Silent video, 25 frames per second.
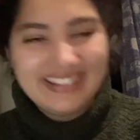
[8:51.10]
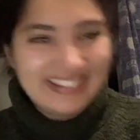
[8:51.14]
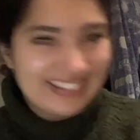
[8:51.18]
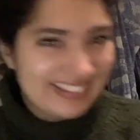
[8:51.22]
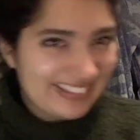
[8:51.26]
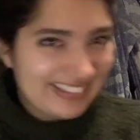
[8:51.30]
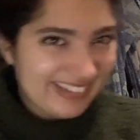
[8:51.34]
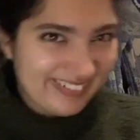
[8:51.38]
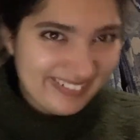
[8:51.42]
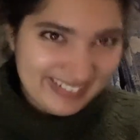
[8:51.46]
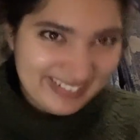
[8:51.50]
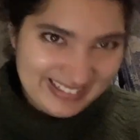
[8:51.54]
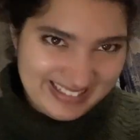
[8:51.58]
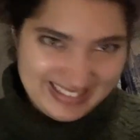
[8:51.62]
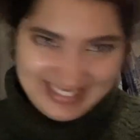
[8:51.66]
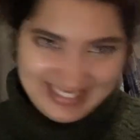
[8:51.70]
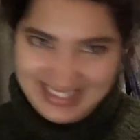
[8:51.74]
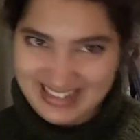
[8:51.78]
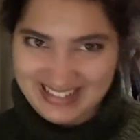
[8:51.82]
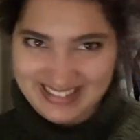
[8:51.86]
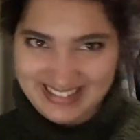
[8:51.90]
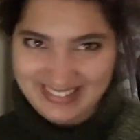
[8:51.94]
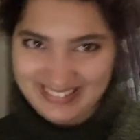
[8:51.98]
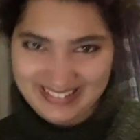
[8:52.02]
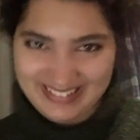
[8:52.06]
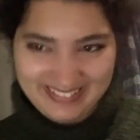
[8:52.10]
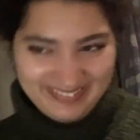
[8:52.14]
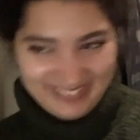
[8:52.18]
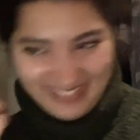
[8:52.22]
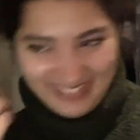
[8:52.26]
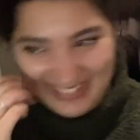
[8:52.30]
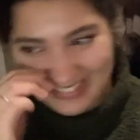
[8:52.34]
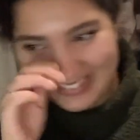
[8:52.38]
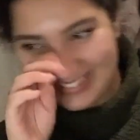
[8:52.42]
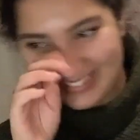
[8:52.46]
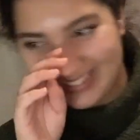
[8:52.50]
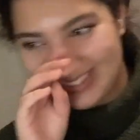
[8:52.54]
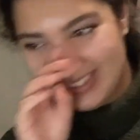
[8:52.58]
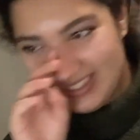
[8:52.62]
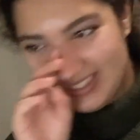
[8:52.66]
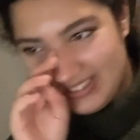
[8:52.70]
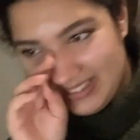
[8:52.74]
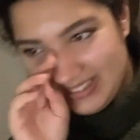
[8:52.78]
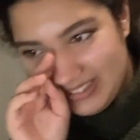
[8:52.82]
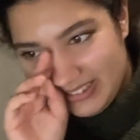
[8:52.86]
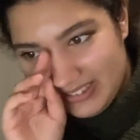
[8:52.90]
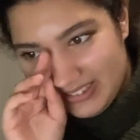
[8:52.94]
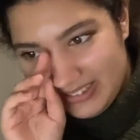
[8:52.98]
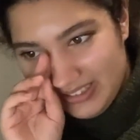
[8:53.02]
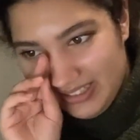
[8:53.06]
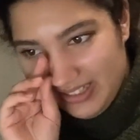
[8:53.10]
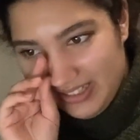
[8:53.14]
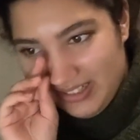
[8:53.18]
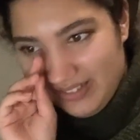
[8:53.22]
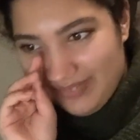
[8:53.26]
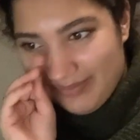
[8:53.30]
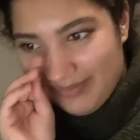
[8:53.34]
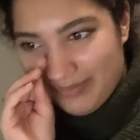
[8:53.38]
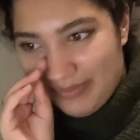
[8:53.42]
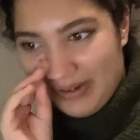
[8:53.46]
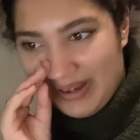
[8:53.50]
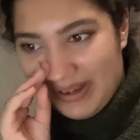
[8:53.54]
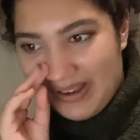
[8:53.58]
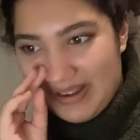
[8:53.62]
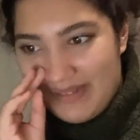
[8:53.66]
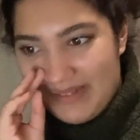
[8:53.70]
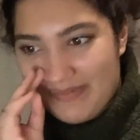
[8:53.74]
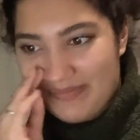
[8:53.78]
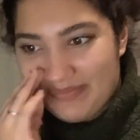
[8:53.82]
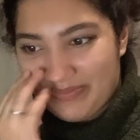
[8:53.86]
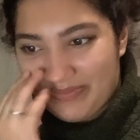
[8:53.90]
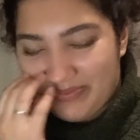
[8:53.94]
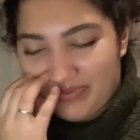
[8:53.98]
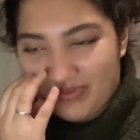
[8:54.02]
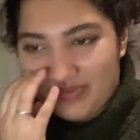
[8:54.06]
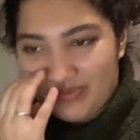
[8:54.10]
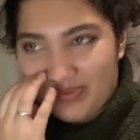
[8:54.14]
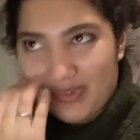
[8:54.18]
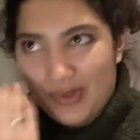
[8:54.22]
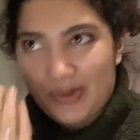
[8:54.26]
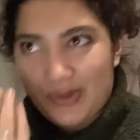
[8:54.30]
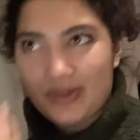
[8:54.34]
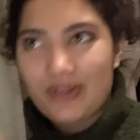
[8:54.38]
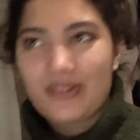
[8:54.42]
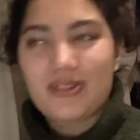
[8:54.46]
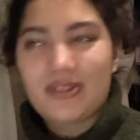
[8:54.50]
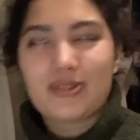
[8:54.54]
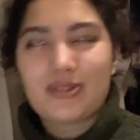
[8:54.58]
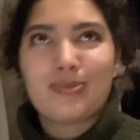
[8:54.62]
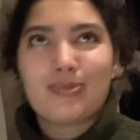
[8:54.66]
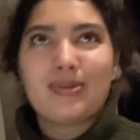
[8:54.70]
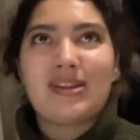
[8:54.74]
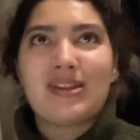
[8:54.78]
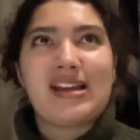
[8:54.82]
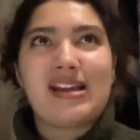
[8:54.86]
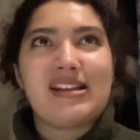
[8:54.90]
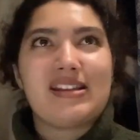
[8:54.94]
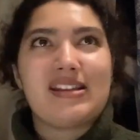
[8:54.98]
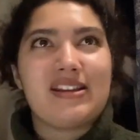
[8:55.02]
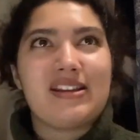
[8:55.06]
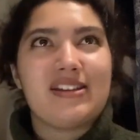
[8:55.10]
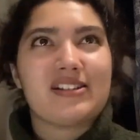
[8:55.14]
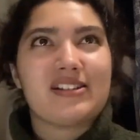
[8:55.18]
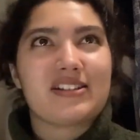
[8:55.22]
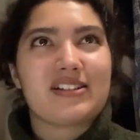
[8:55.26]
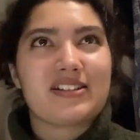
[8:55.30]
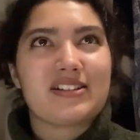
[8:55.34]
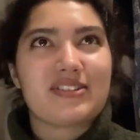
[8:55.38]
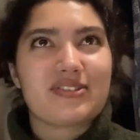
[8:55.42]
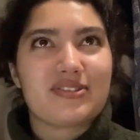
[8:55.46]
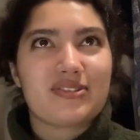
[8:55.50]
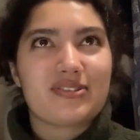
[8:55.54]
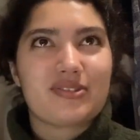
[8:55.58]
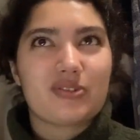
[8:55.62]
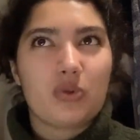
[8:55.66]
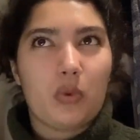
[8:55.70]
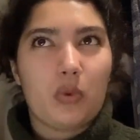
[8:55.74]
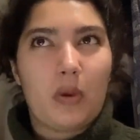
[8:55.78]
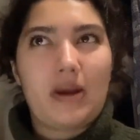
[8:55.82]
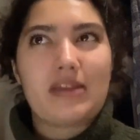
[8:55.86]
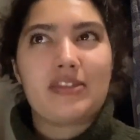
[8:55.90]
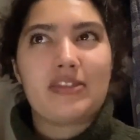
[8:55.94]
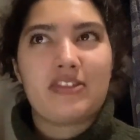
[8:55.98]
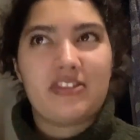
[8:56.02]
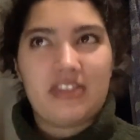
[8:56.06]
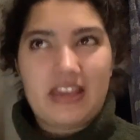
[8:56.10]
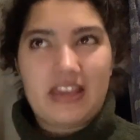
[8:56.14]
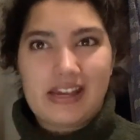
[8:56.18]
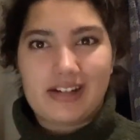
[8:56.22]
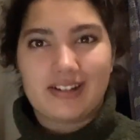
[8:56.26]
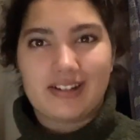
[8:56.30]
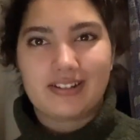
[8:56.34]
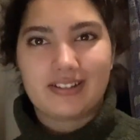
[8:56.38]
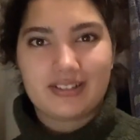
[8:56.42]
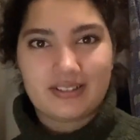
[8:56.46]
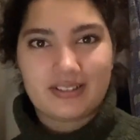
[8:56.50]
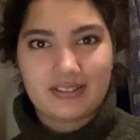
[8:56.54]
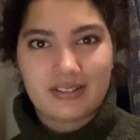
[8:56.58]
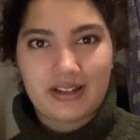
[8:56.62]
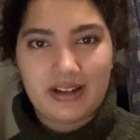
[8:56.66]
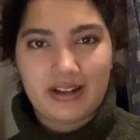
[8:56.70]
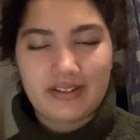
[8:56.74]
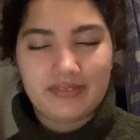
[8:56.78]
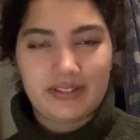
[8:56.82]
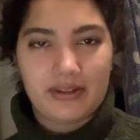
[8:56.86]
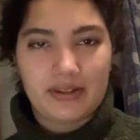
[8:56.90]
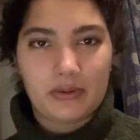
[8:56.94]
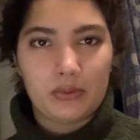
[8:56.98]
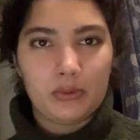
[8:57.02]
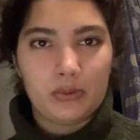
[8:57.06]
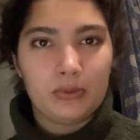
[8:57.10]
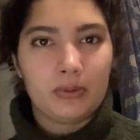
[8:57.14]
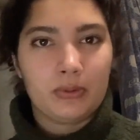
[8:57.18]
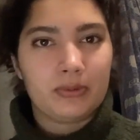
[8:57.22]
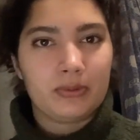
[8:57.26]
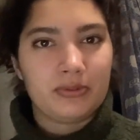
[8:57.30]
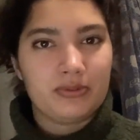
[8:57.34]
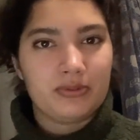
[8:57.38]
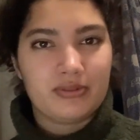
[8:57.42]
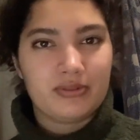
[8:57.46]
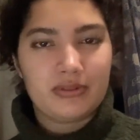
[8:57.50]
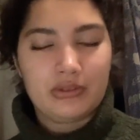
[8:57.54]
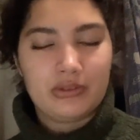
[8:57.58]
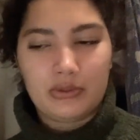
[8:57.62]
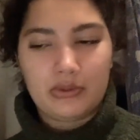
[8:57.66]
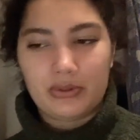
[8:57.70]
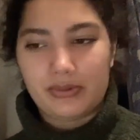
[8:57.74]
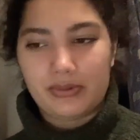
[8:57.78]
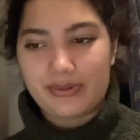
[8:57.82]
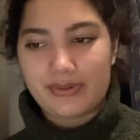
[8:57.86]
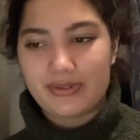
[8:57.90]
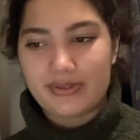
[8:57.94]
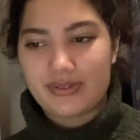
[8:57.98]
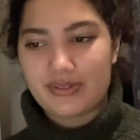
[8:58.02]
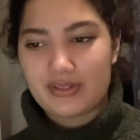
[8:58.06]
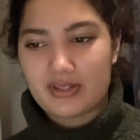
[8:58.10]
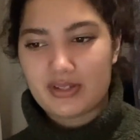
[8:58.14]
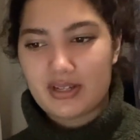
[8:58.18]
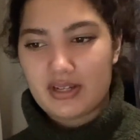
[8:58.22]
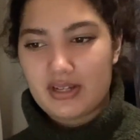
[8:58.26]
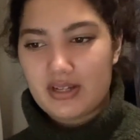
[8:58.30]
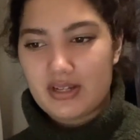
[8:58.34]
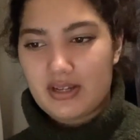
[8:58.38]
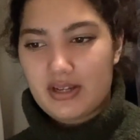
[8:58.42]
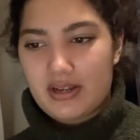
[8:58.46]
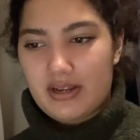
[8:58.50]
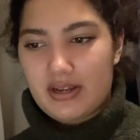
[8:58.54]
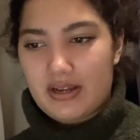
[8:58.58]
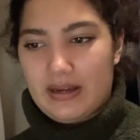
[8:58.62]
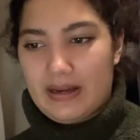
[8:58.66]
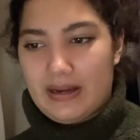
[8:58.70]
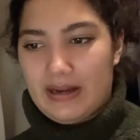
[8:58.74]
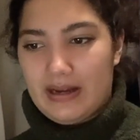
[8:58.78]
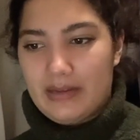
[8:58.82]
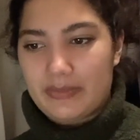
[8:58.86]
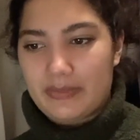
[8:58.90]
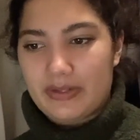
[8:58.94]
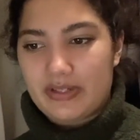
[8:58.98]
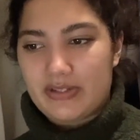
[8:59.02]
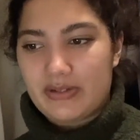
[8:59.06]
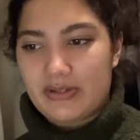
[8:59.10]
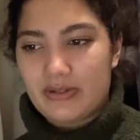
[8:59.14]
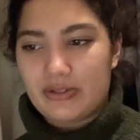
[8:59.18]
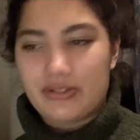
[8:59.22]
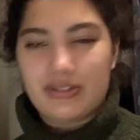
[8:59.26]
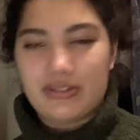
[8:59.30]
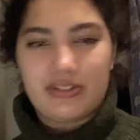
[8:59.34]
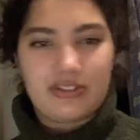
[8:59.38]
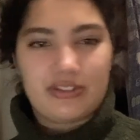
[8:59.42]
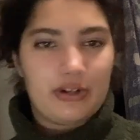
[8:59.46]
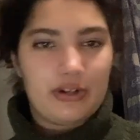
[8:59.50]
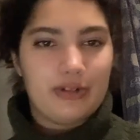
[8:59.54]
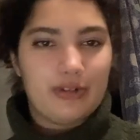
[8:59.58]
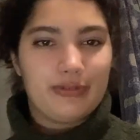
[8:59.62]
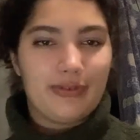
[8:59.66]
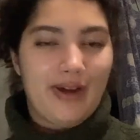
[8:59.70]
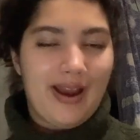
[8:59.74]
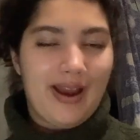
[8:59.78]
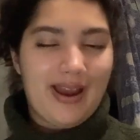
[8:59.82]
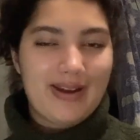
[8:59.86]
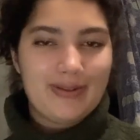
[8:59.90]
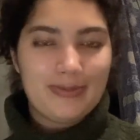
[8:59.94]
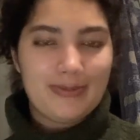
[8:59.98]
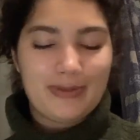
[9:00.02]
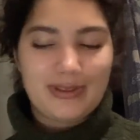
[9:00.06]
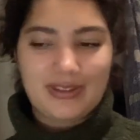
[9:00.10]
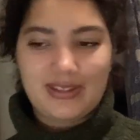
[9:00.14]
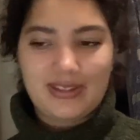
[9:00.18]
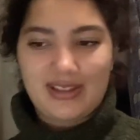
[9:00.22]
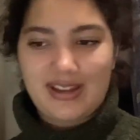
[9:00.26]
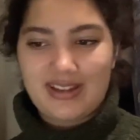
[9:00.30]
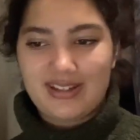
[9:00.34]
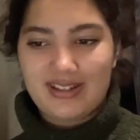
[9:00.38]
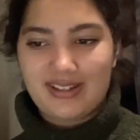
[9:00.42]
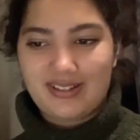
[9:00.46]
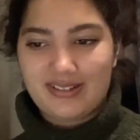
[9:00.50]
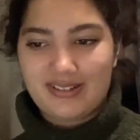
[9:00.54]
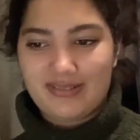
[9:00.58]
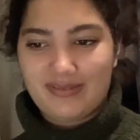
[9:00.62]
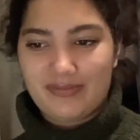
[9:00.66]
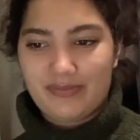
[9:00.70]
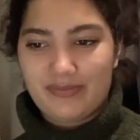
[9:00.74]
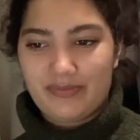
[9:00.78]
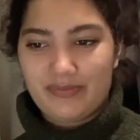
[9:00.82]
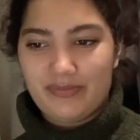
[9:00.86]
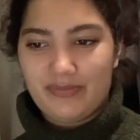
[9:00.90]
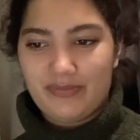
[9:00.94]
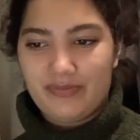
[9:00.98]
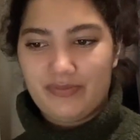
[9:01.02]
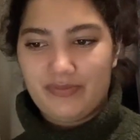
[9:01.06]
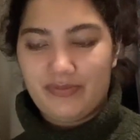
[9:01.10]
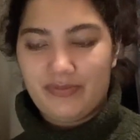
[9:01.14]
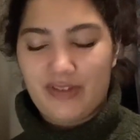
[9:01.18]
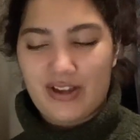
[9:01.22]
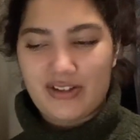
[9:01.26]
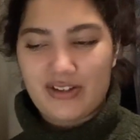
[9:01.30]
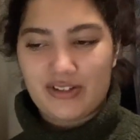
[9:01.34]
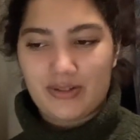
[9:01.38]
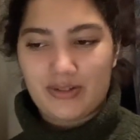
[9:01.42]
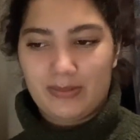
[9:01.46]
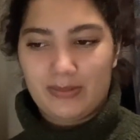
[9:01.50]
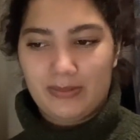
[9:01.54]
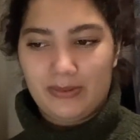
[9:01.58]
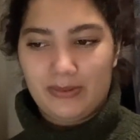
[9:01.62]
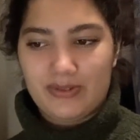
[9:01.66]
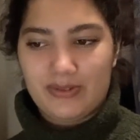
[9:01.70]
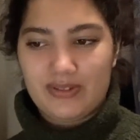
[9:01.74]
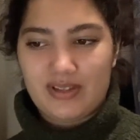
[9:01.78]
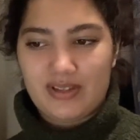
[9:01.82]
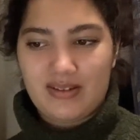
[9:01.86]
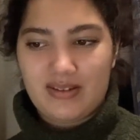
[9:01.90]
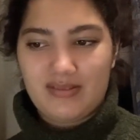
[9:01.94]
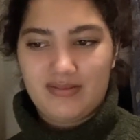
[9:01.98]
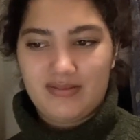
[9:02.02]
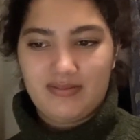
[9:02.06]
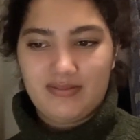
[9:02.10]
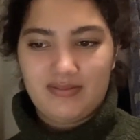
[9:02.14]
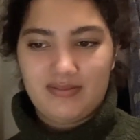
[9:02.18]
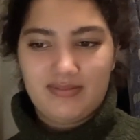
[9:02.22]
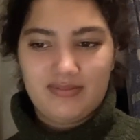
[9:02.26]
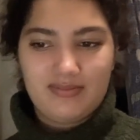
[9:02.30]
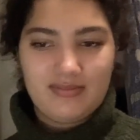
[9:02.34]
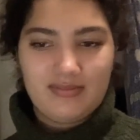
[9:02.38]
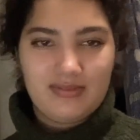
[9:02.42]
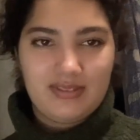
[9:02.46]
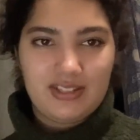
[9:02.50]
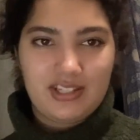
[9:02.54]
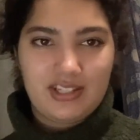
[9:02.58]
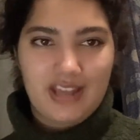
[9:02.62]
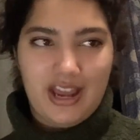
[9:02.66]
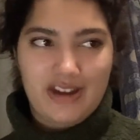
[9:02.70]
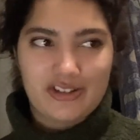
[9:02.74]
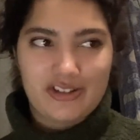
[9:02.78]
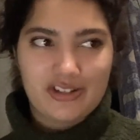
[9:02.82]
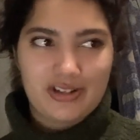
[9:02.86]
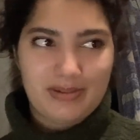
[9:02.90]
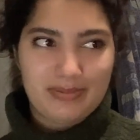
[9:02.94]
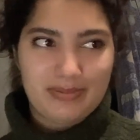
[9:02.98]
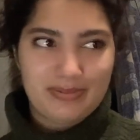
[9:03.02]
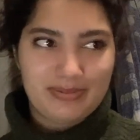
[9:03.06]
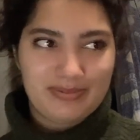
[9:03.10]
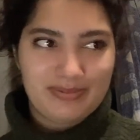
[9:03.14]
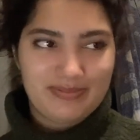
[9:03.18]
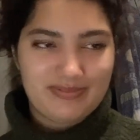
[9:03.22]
I'm gonna say something wrong. But usually the spaghetti here is quite thick, kind of like udon noodles. It's usually stir-fried with like vegetables and ketchup.